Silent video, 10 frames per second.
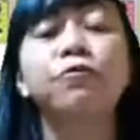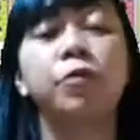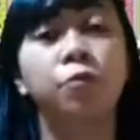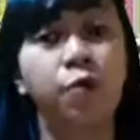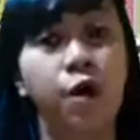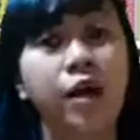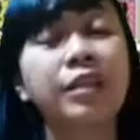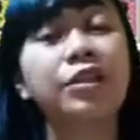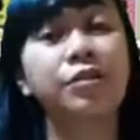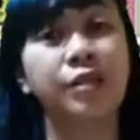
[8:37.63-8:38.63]
we
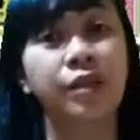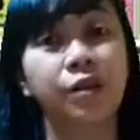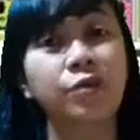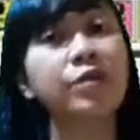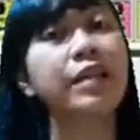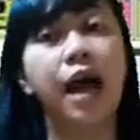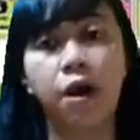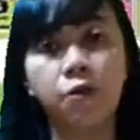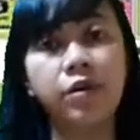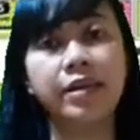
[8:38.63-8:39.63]
want to close
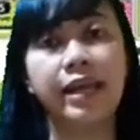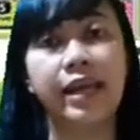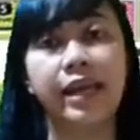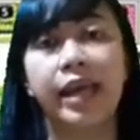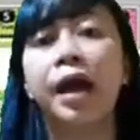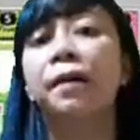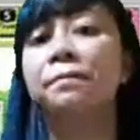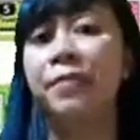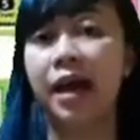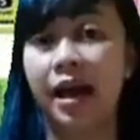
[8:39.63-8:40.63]
our day.
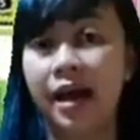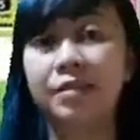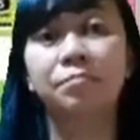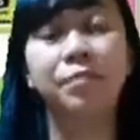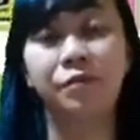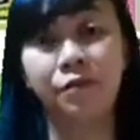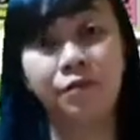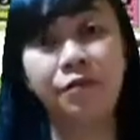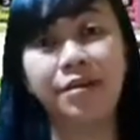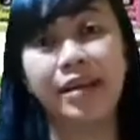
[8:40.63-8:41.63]
But
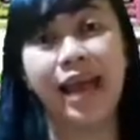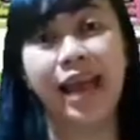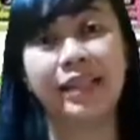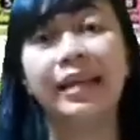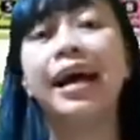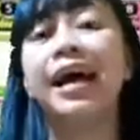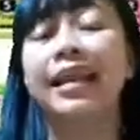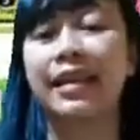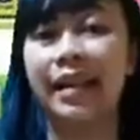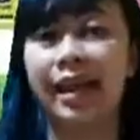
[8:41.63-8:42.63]
before that,
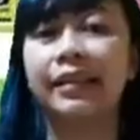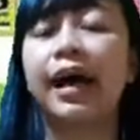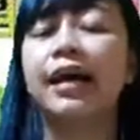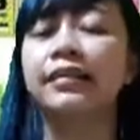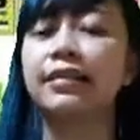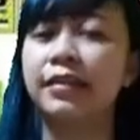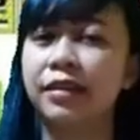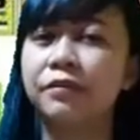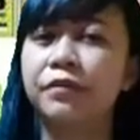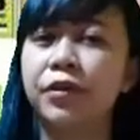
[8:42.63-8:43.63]
let us
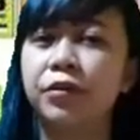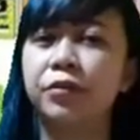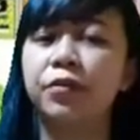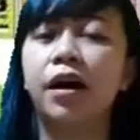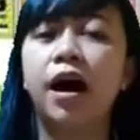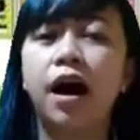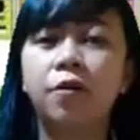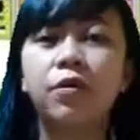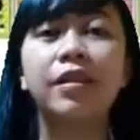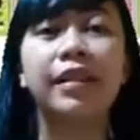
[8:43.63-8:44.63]
review
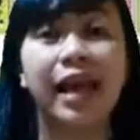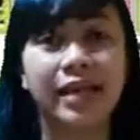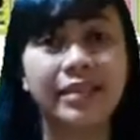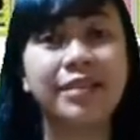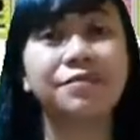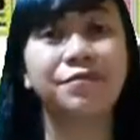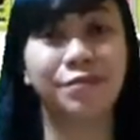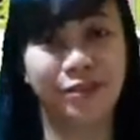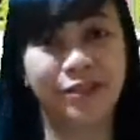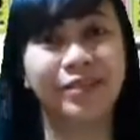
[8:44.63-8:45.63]
our lesson
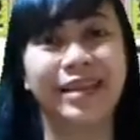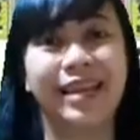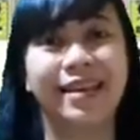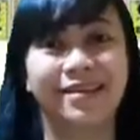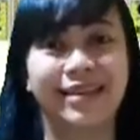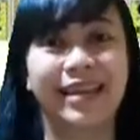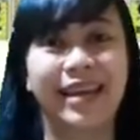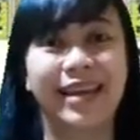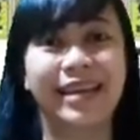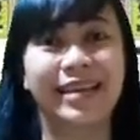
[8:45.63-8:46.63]
for today,
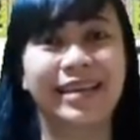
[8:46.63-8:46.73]
okay?